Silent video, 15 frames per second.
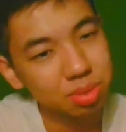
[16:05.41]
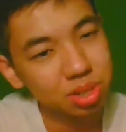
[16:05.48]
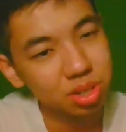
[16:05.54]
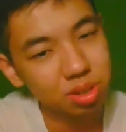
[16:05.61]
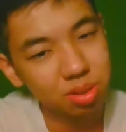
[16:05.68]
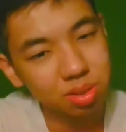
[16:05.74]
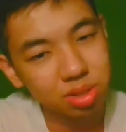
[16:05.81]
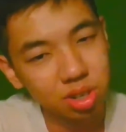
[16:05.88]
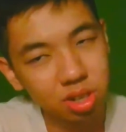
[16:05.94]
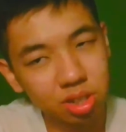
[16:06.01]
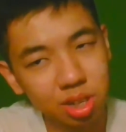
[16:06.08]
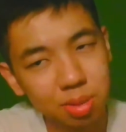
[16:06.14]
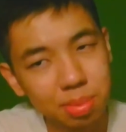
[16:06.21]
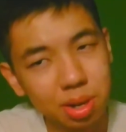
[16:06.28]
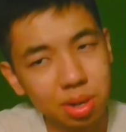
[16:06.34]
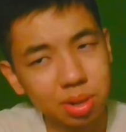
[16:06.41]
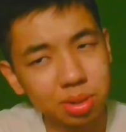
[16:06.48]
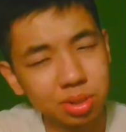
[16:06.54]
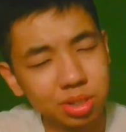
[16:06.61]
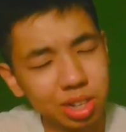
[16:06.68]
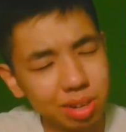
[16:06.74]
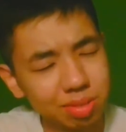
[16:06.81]
So talking
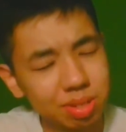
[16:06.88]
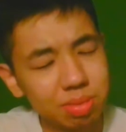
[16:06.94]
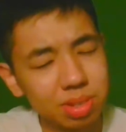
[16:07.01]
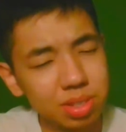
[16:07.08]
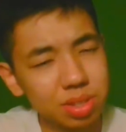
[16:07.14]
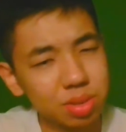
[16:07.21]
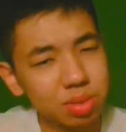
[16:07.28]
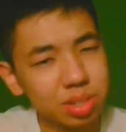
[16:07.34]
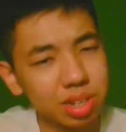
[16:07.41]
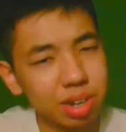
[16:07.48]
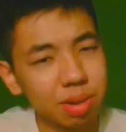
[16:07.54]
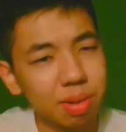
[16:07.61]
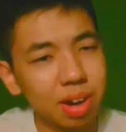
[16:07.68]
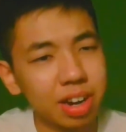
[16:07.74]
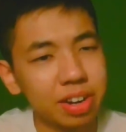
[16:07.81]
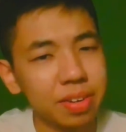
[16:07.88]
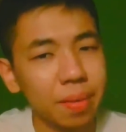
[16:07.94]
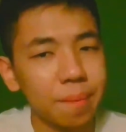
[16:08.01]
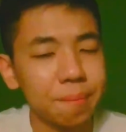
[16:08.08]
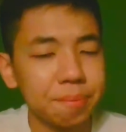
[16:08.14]
about GFTV's news day, right?